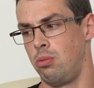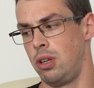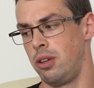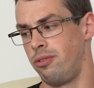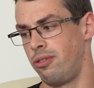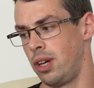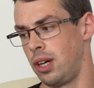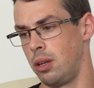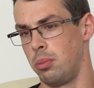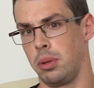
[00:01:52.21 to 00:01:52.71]
only
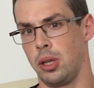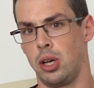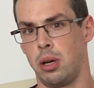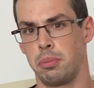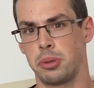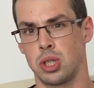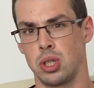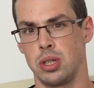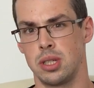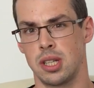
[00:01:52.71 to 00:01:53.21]
available
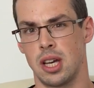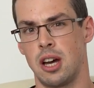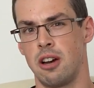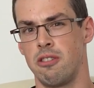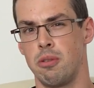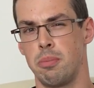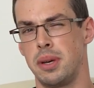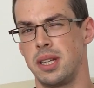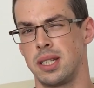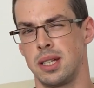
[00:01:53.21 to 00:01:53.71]
options
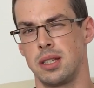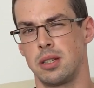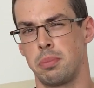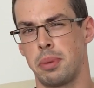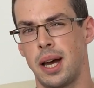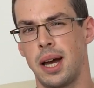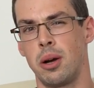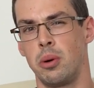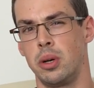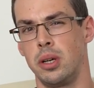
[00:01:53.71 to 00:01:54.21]
are a bit
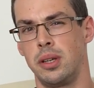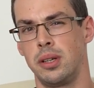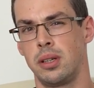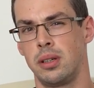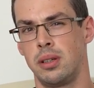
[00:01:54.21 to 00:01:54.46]
underpowered,